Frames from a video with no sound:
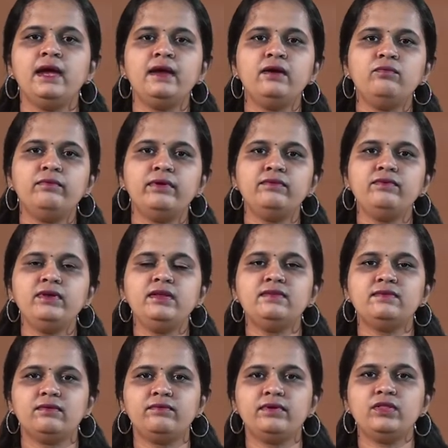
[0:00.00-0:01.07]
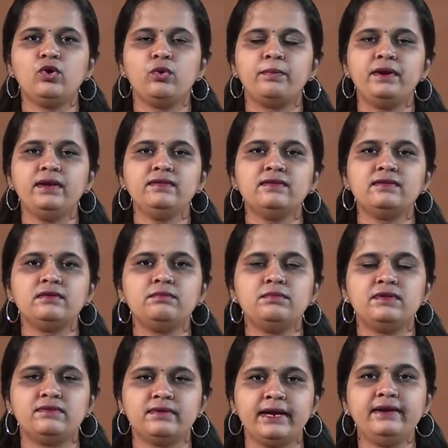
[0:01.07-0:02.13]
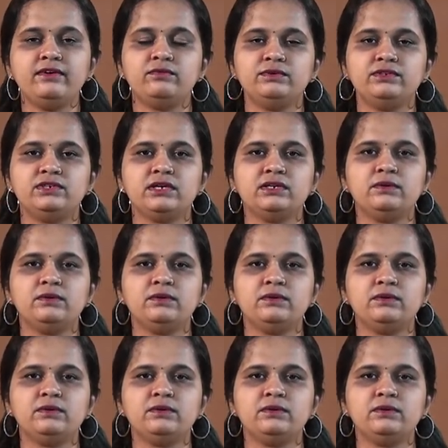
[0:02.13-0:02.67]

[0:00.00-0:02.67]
and when we when the operating system decides which